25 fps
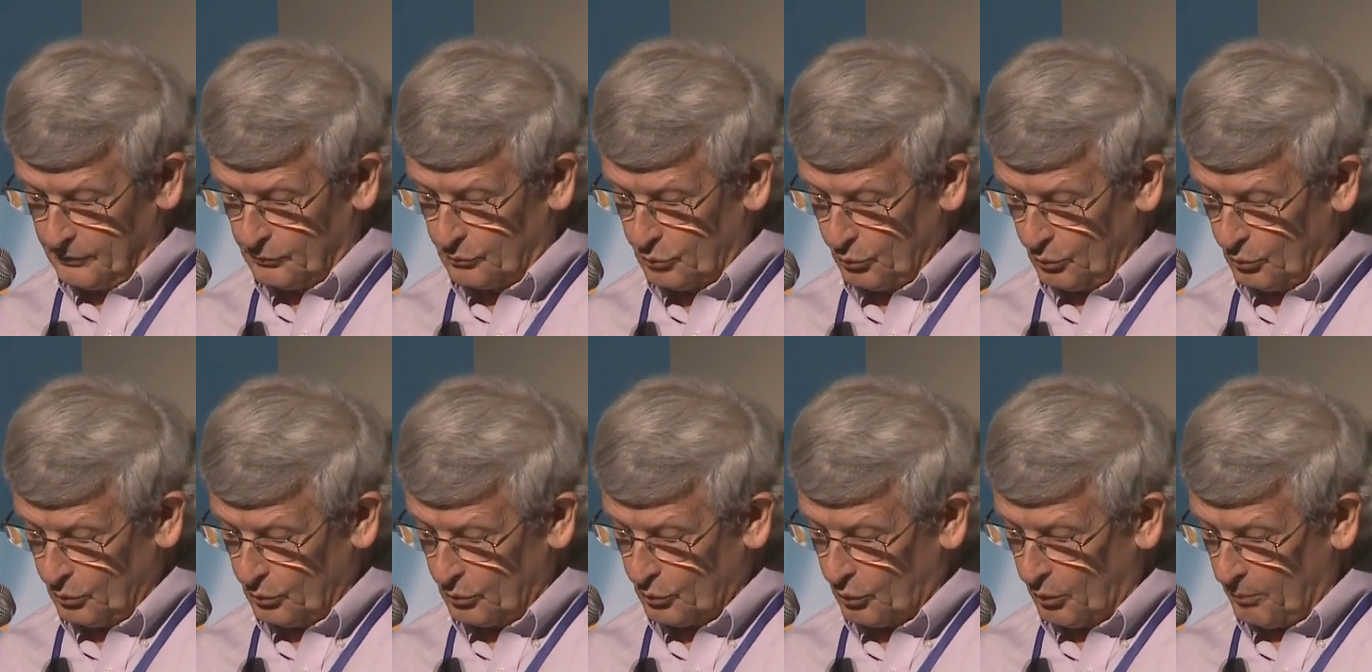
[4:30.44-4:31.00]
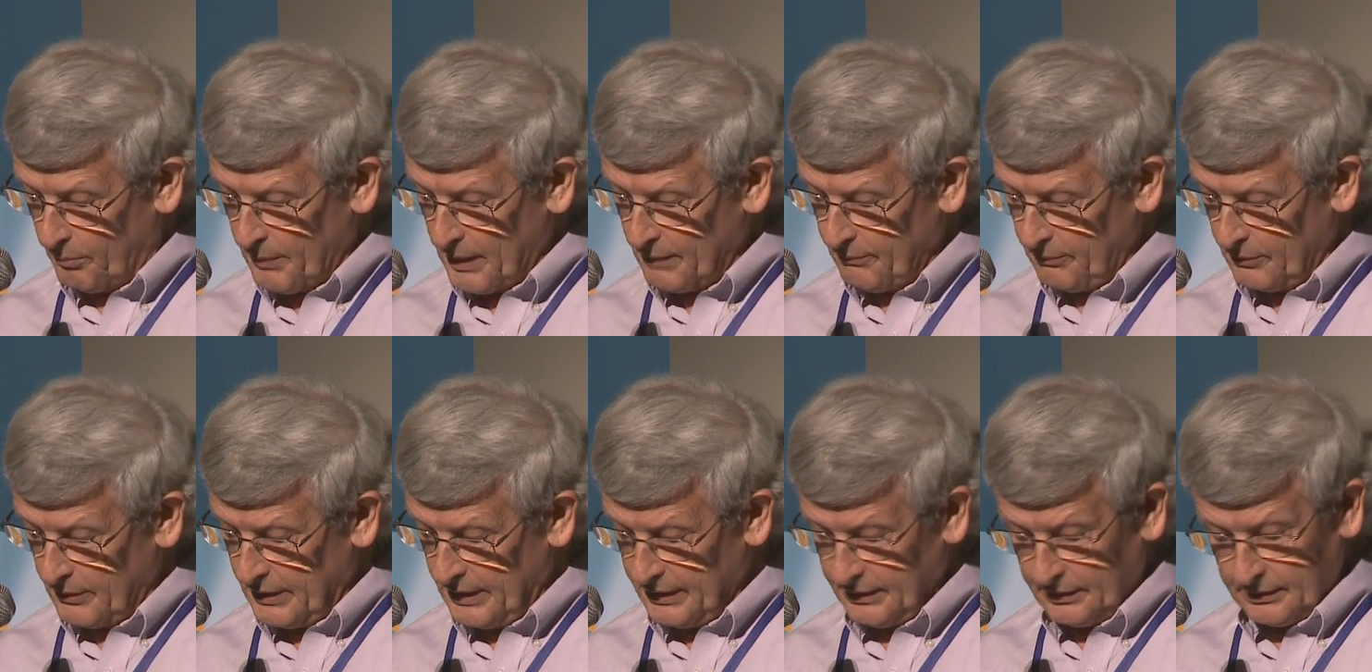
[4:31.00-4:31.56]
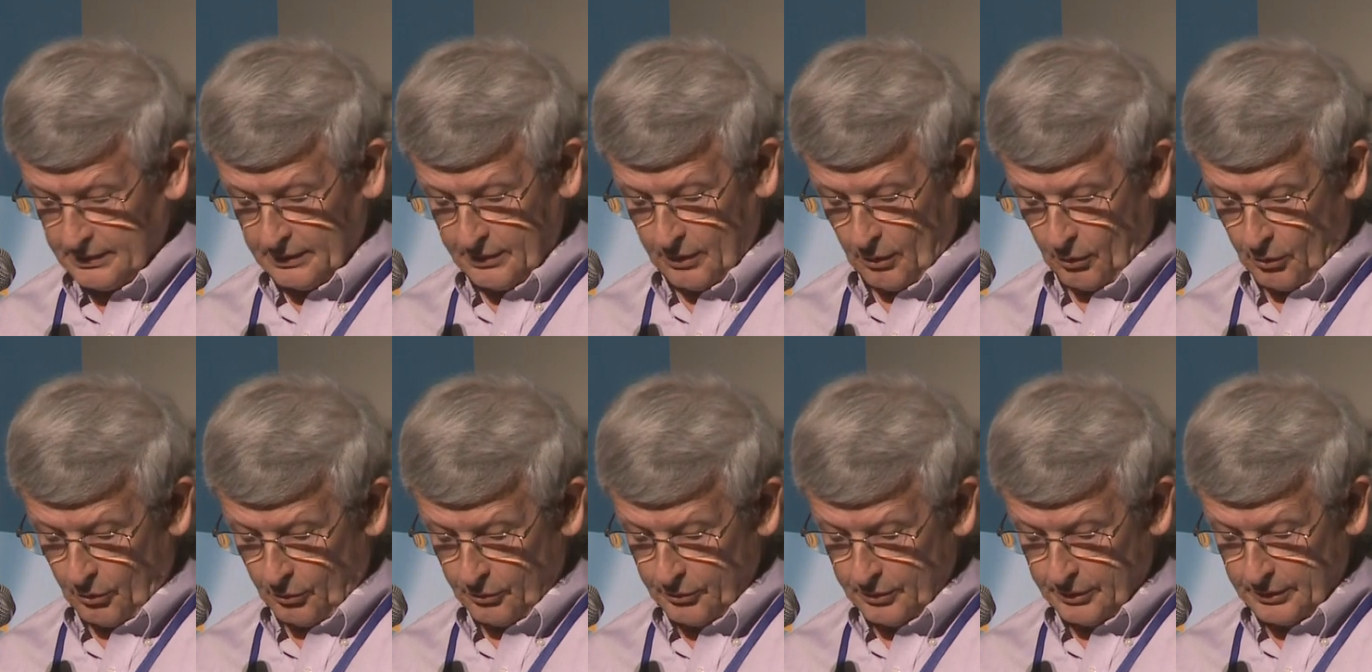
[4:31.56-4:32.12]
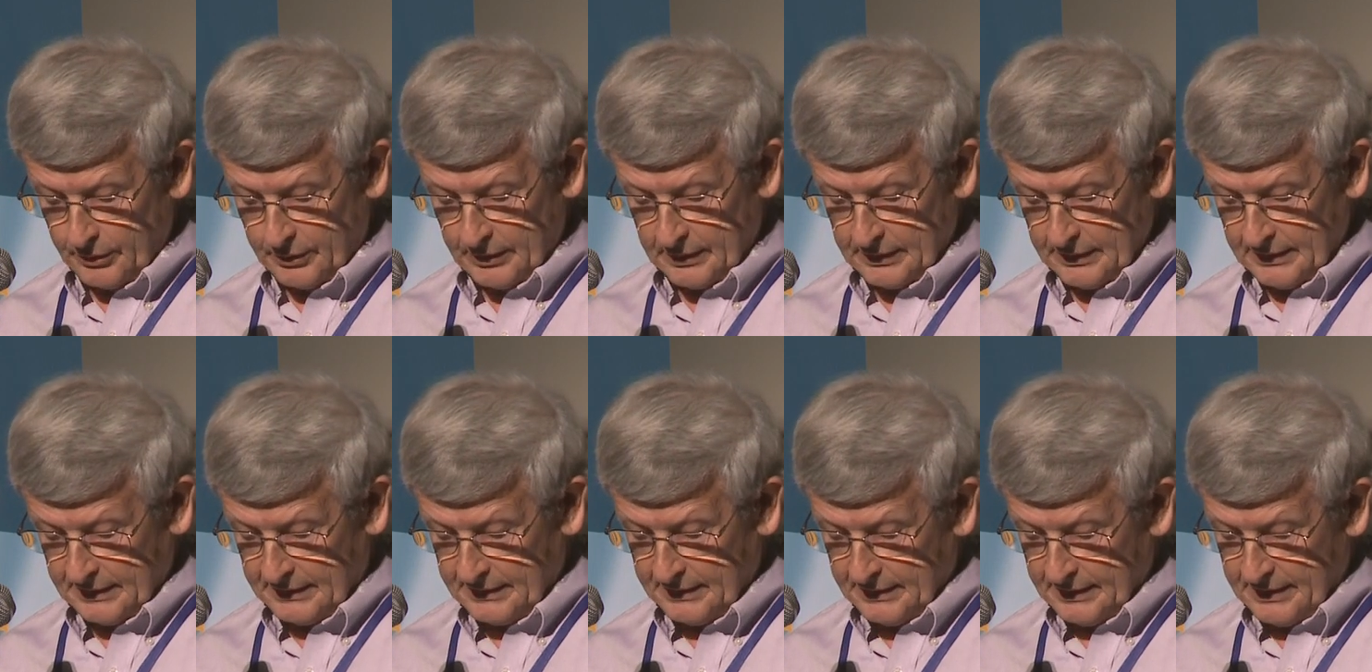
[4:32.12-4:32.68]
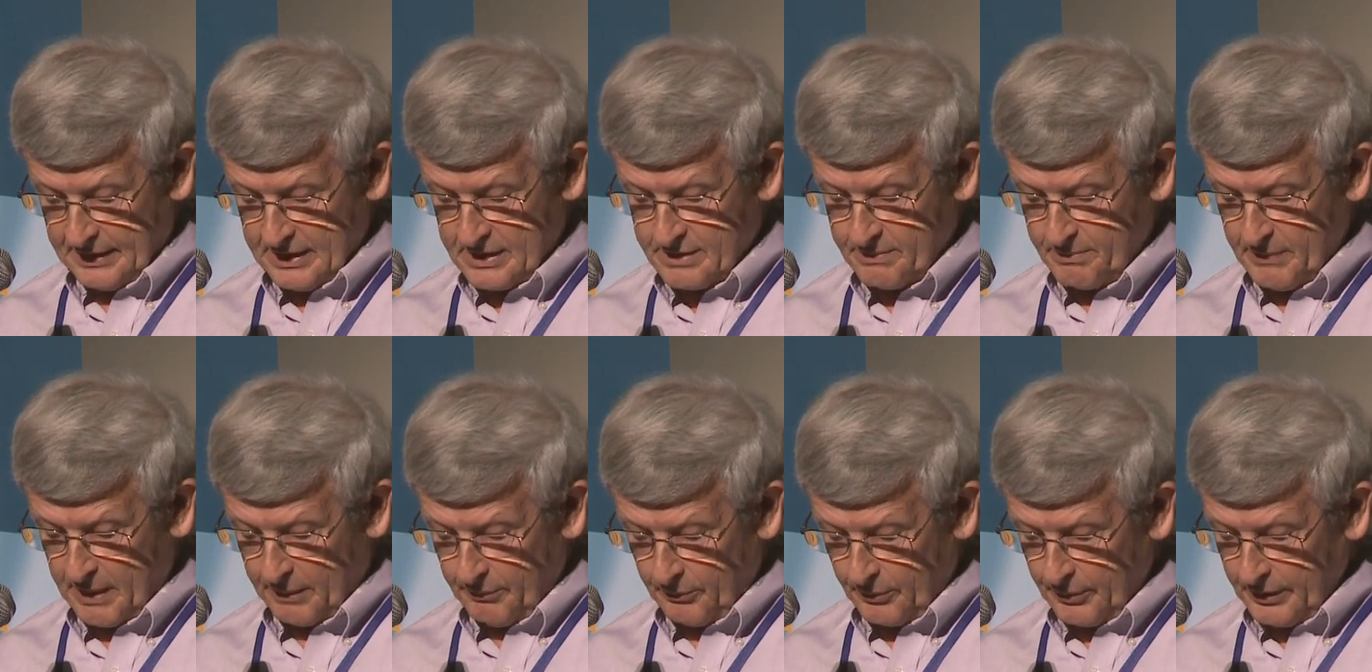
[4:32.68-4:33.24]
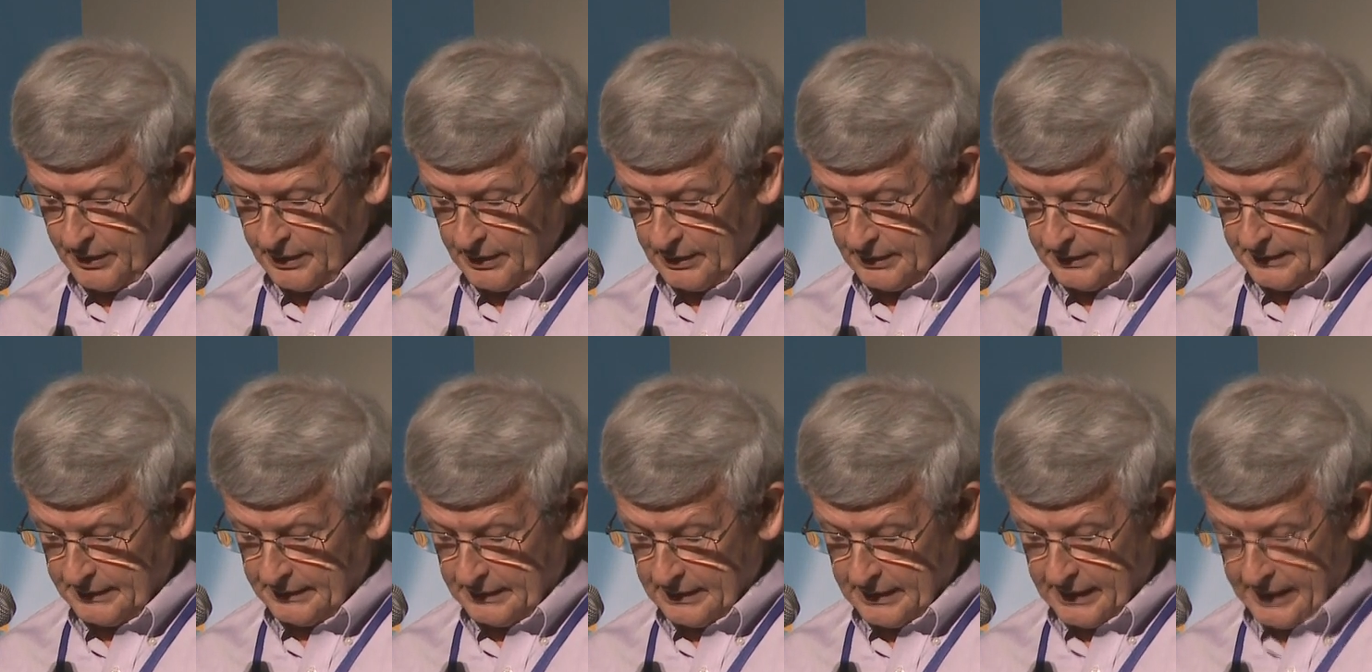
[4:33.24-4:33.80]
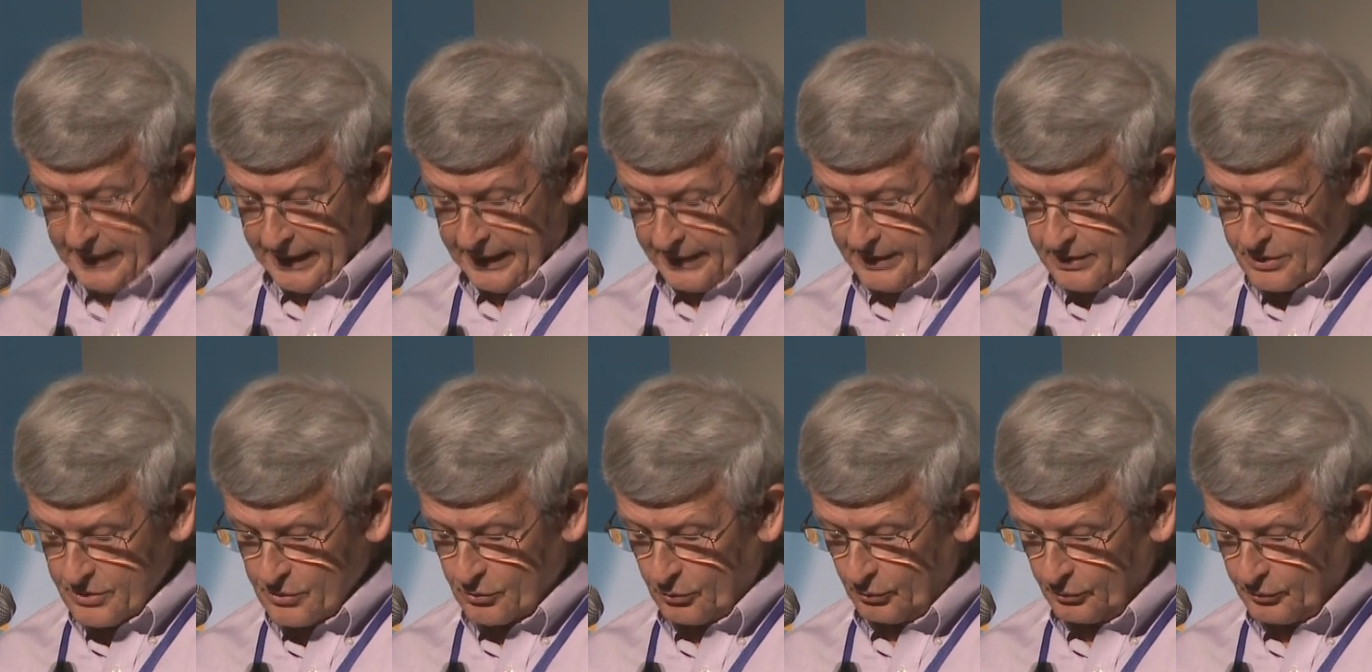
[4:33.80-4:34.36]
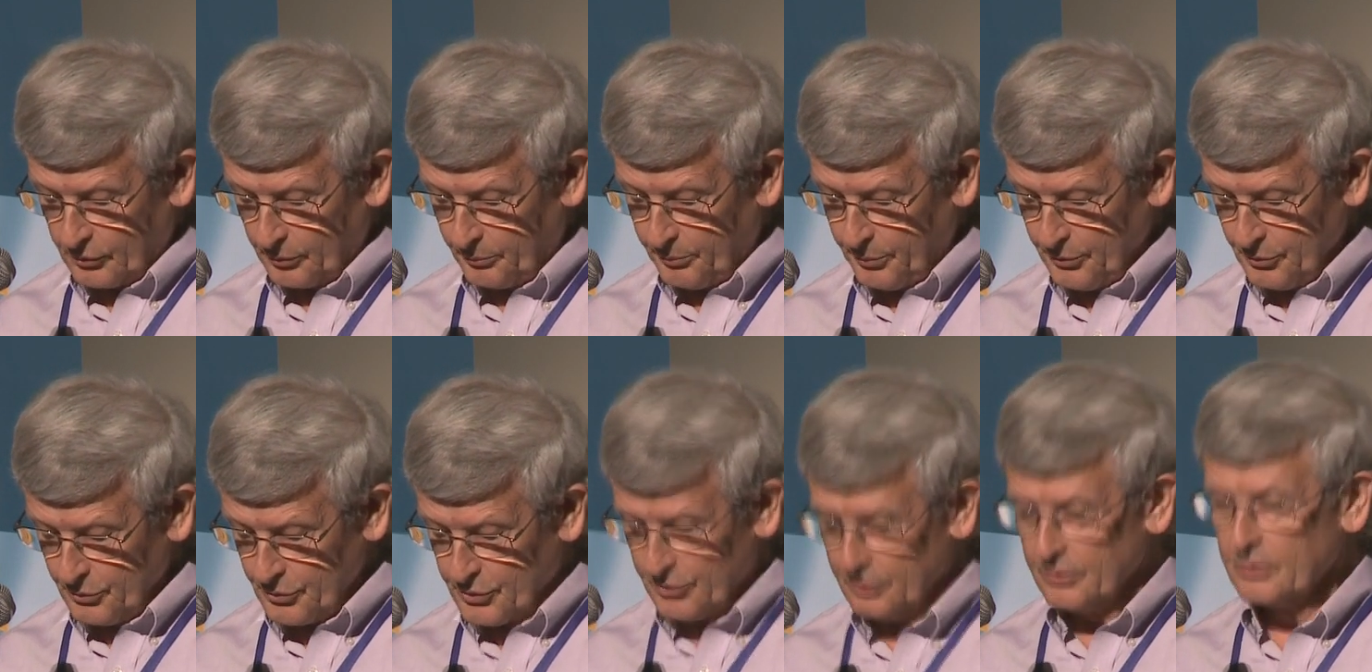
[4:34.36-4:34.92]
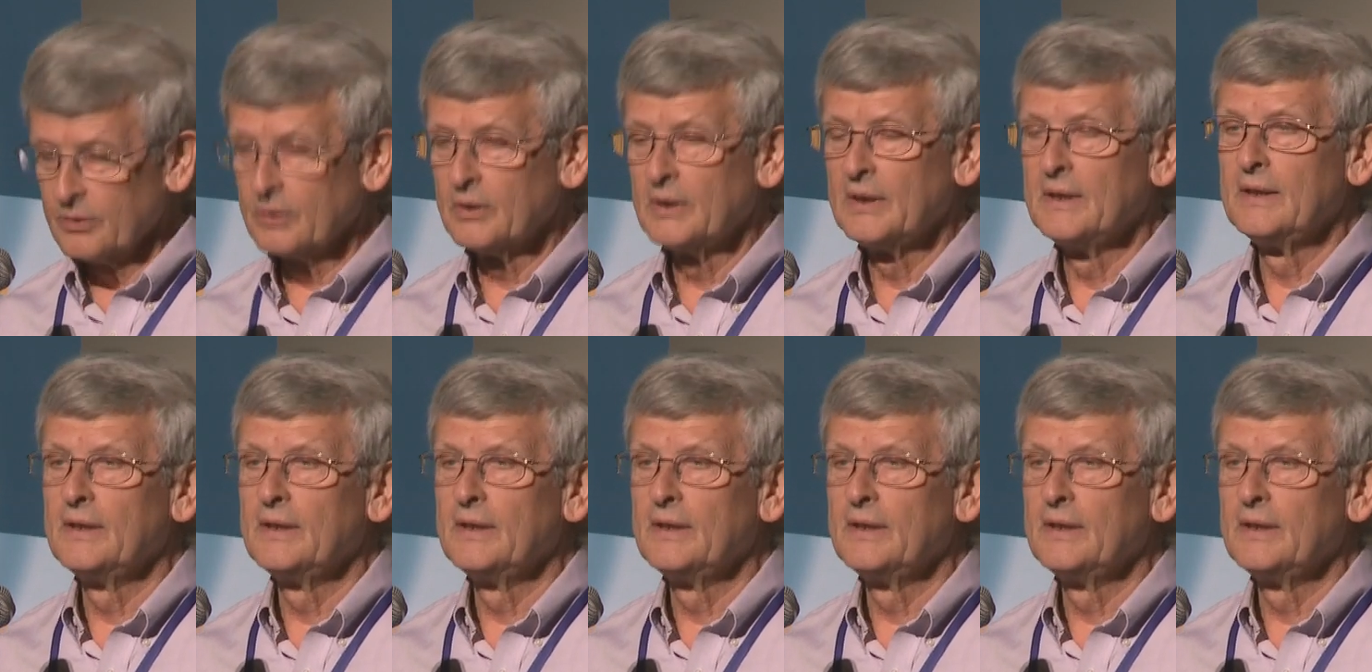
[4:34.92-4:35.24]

to commemorate and honor his memory and his contribution